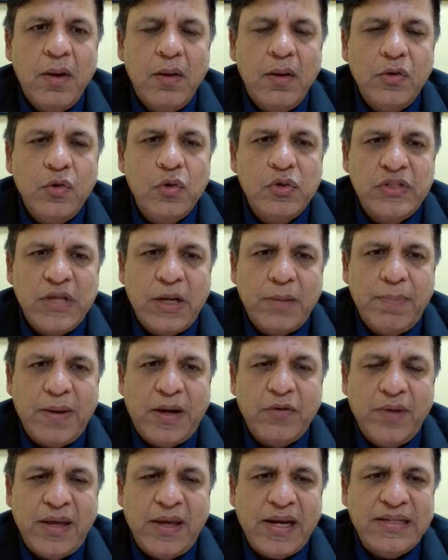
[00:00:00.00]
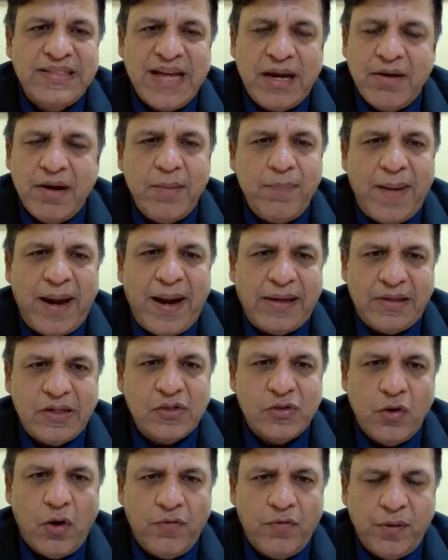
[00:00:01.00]
use it because we are a general practice
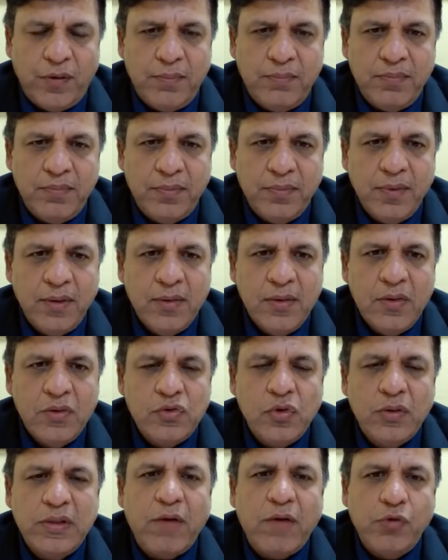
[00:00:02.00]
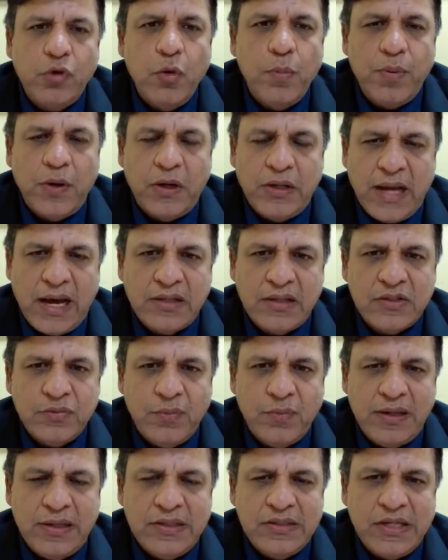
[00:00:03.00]
law firm. So there are two products.
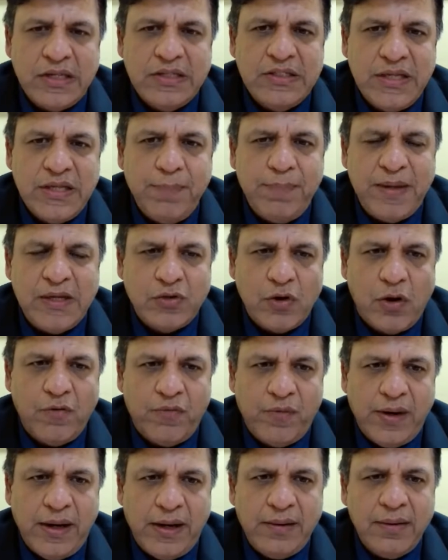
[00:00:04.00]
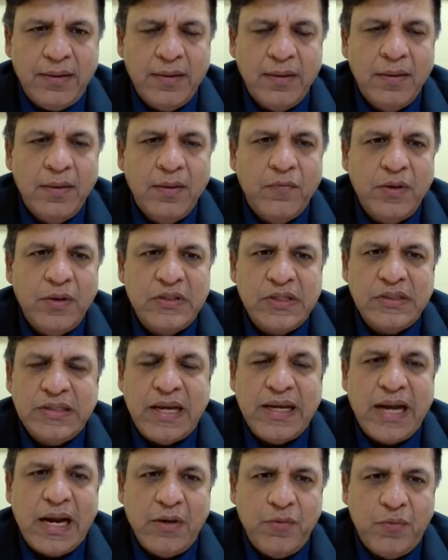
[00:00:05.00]
One is the GP software, which is
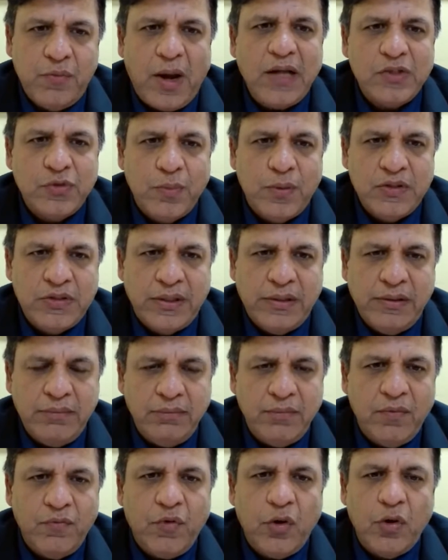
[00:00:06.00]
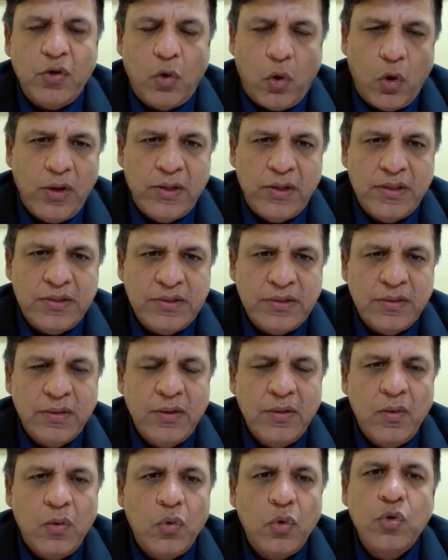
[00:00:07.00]
an advanced version for lawyers
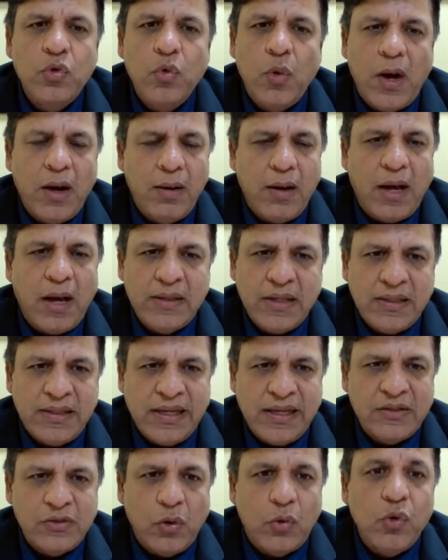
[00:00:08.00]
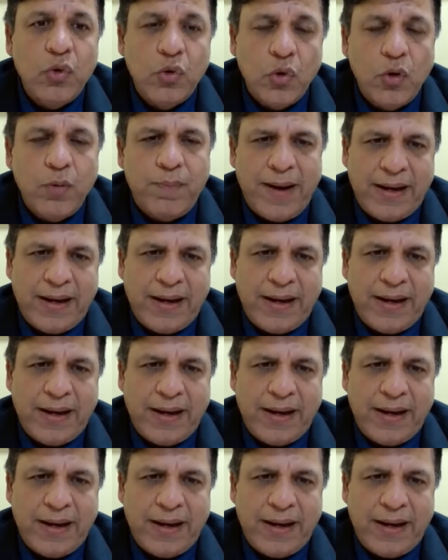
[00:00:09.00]
who do other things or who don't